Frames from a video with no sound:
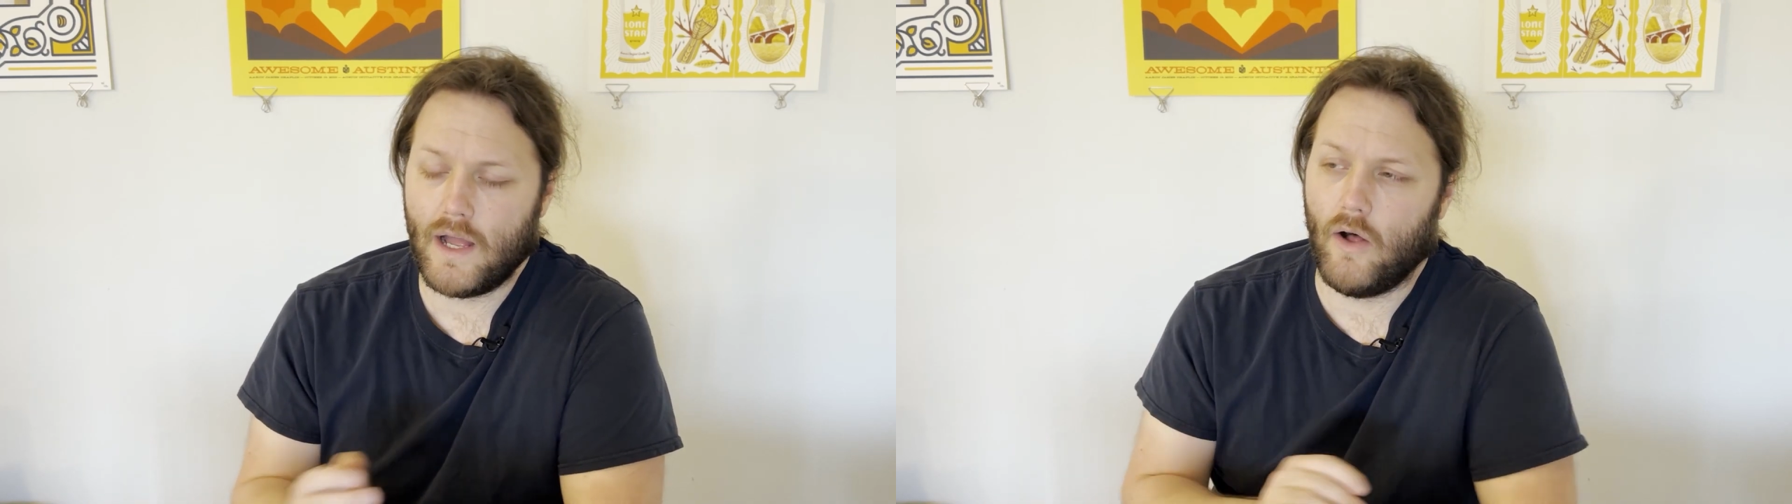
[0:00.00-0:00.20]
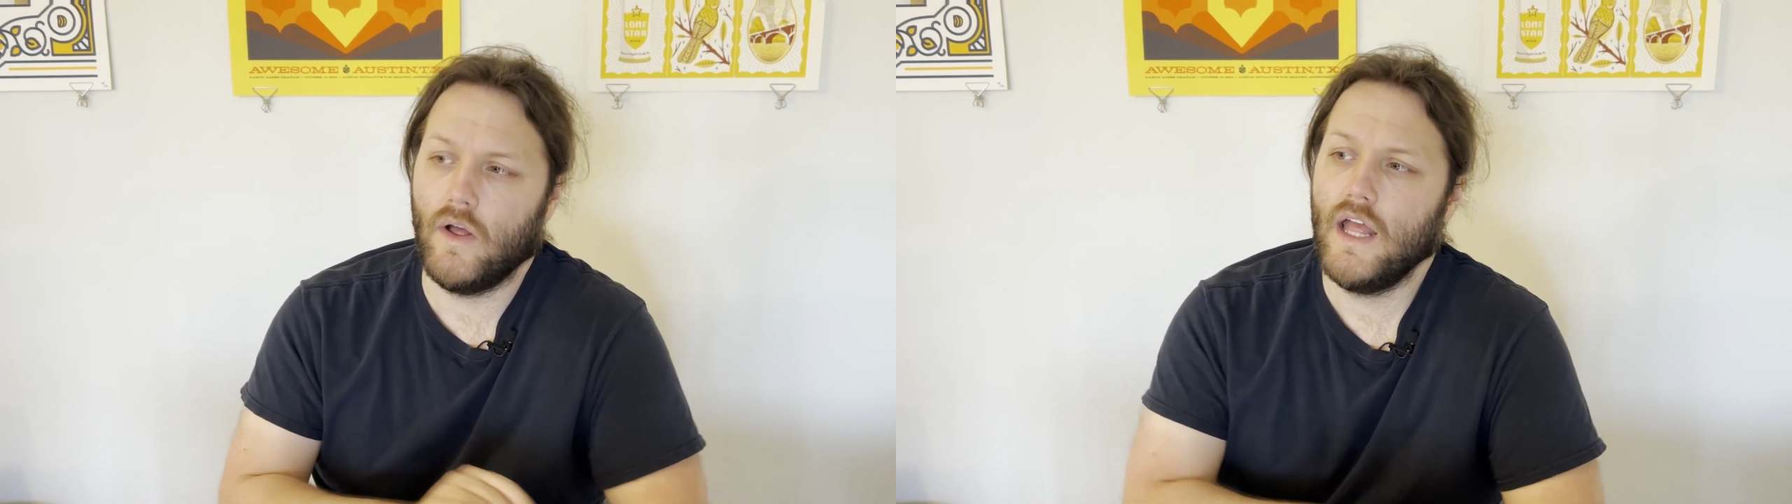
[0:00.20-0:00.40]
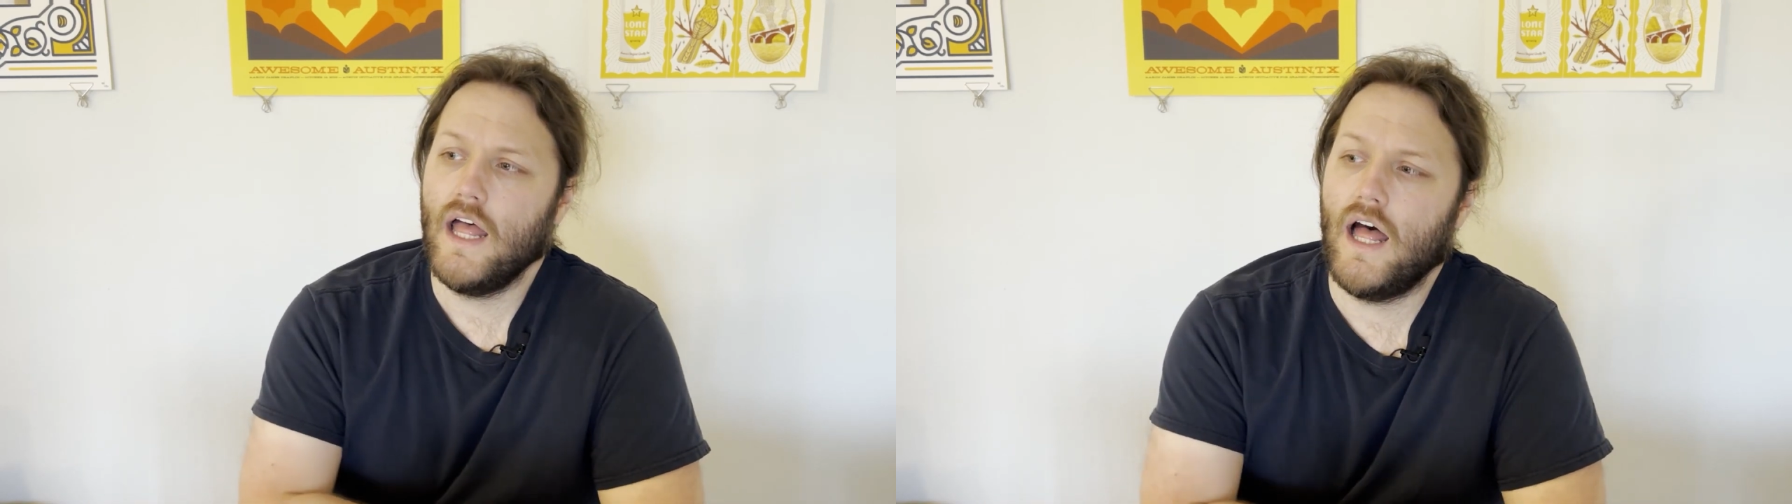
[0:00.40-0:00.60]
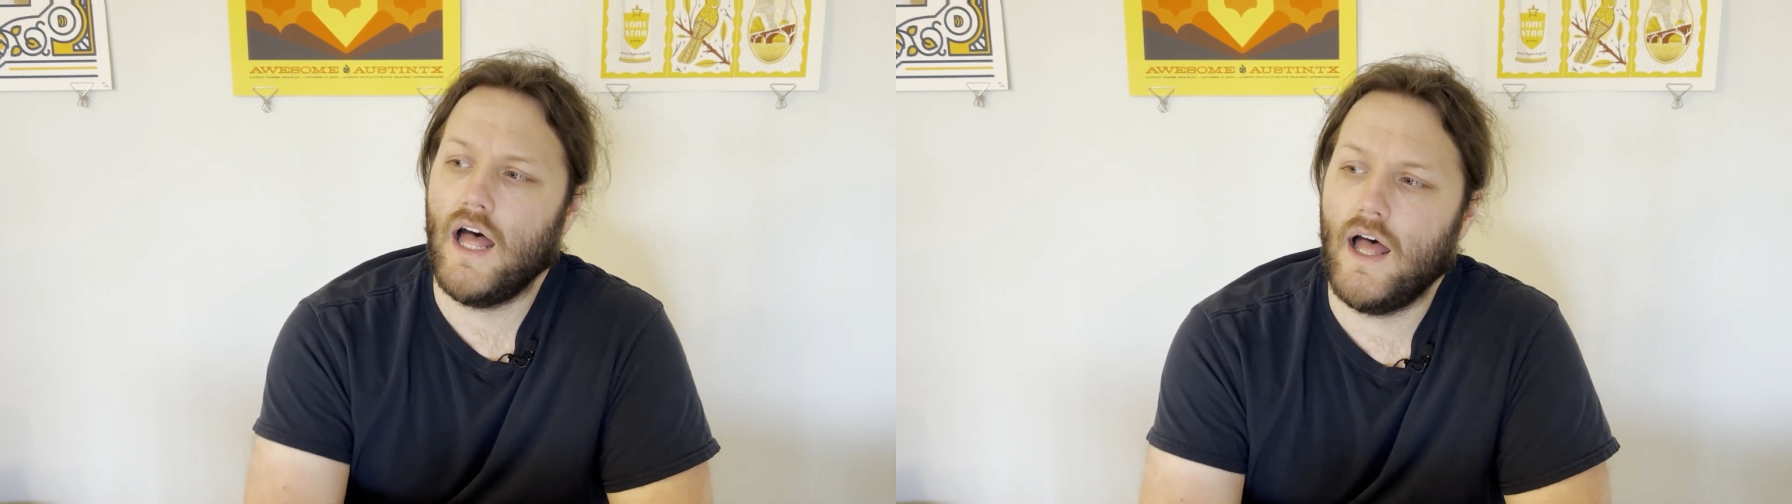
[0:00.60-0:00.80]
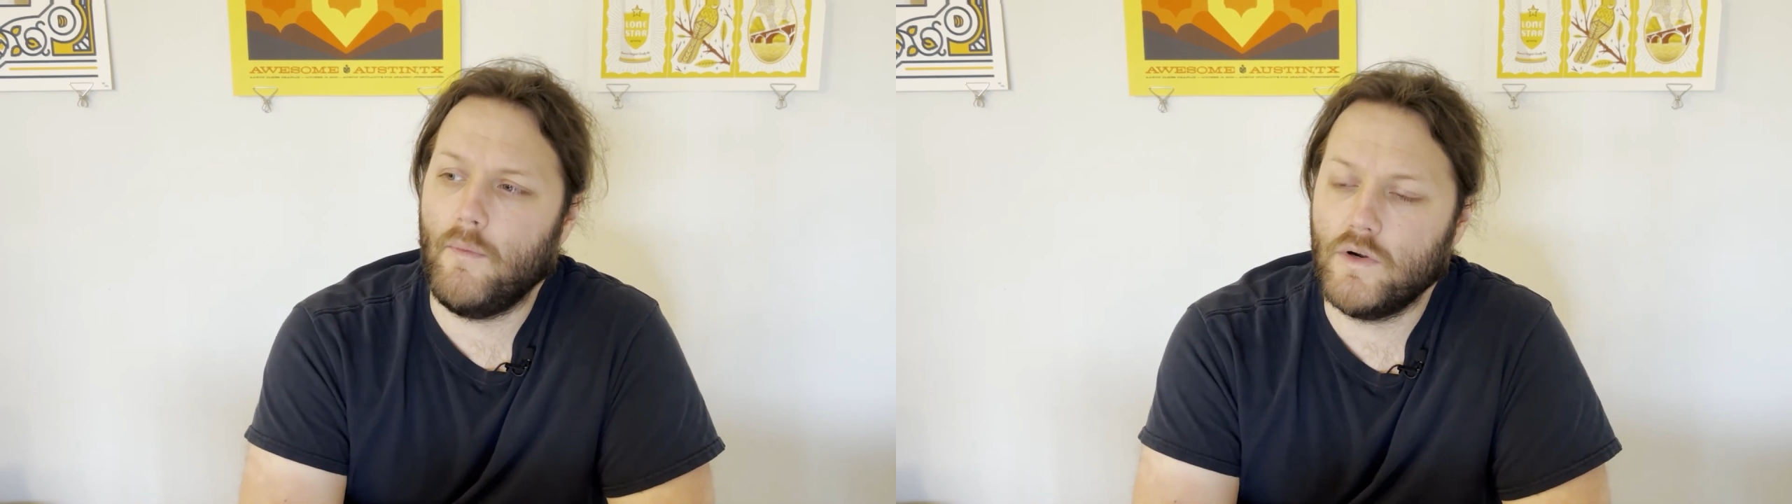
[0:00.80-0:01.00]
well,
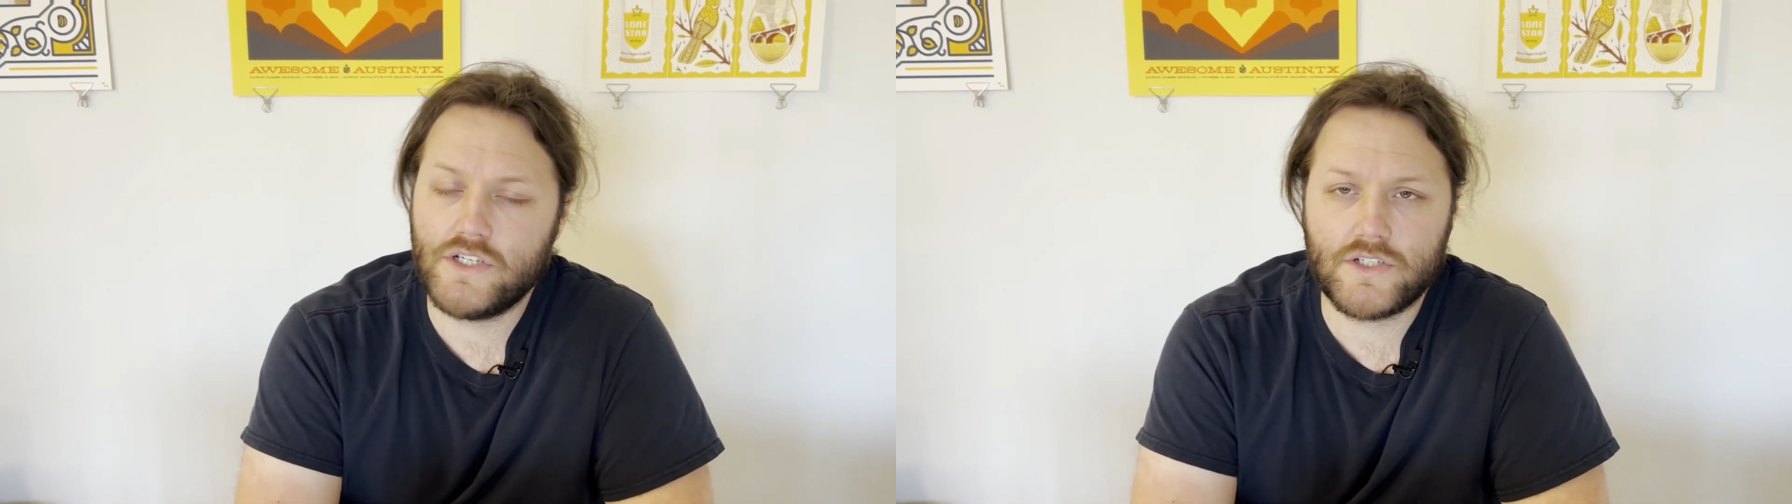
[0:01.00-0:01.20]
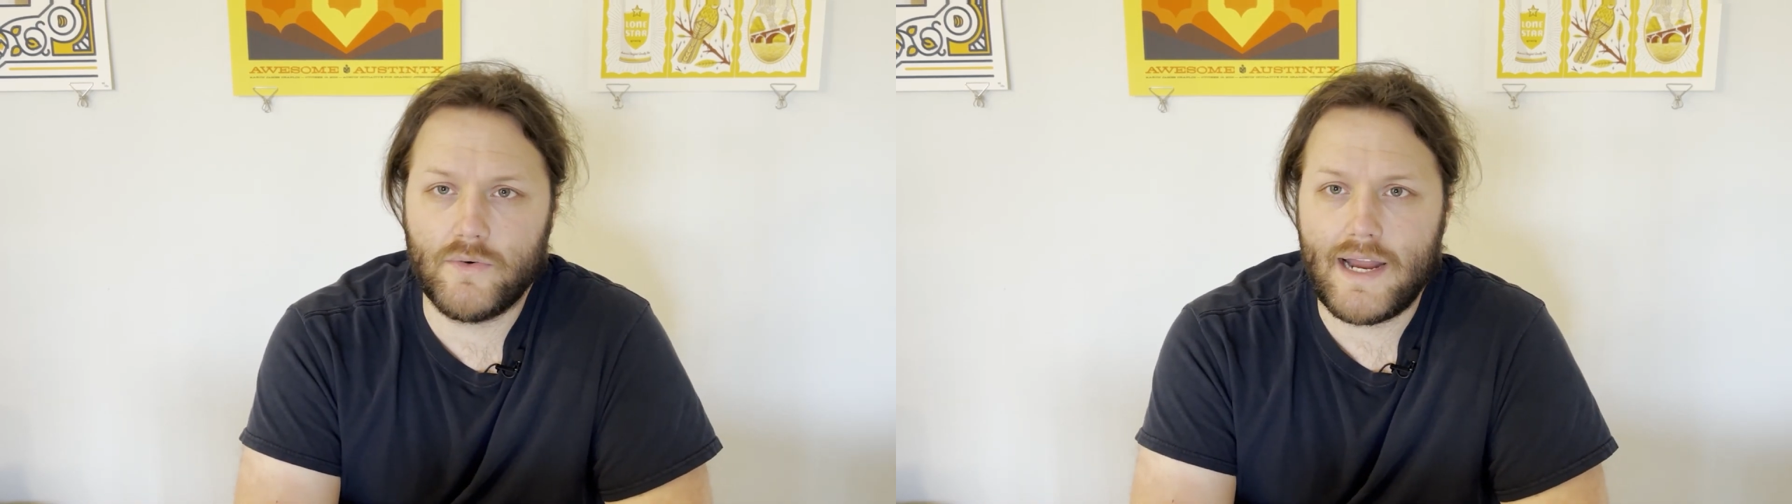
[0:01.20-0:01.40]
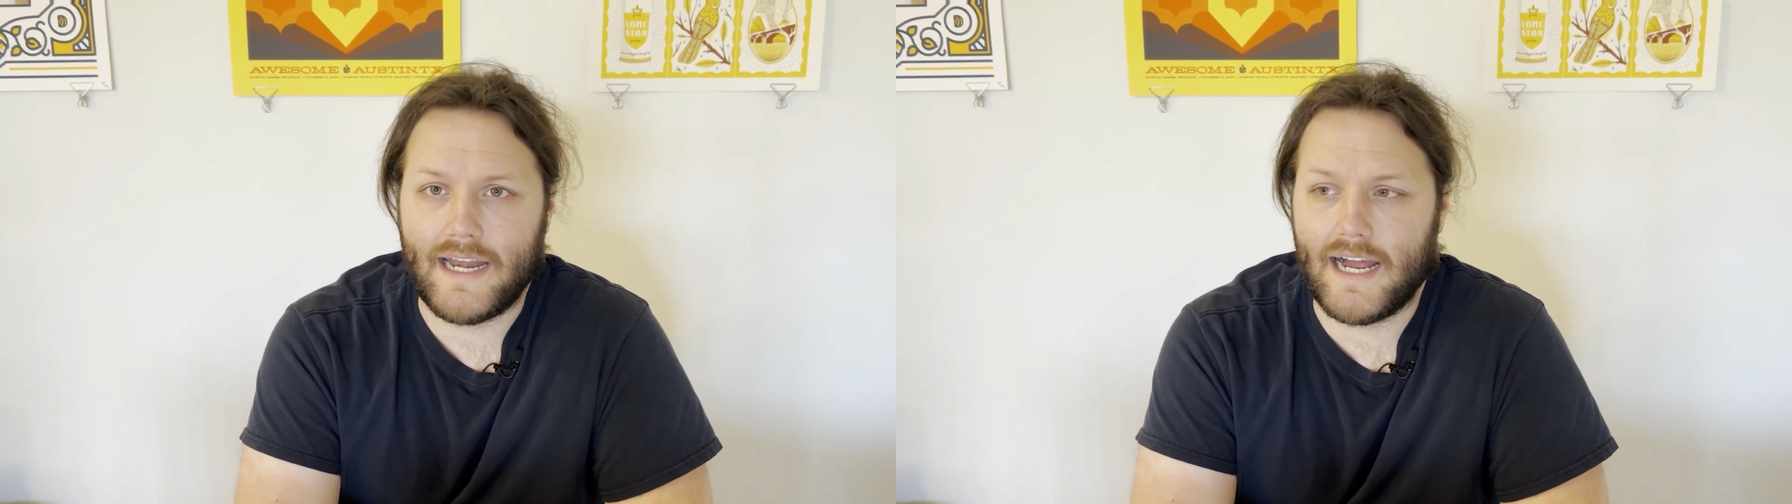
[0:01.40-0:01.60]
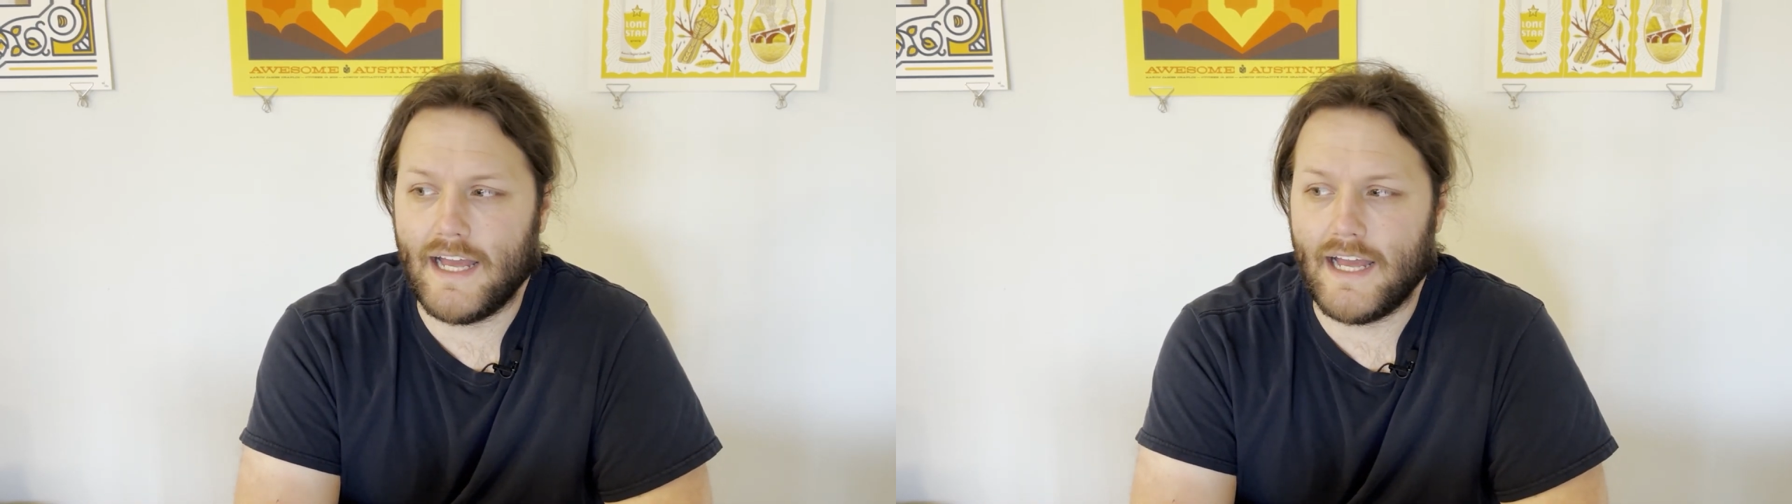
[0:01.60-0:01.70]
which is great.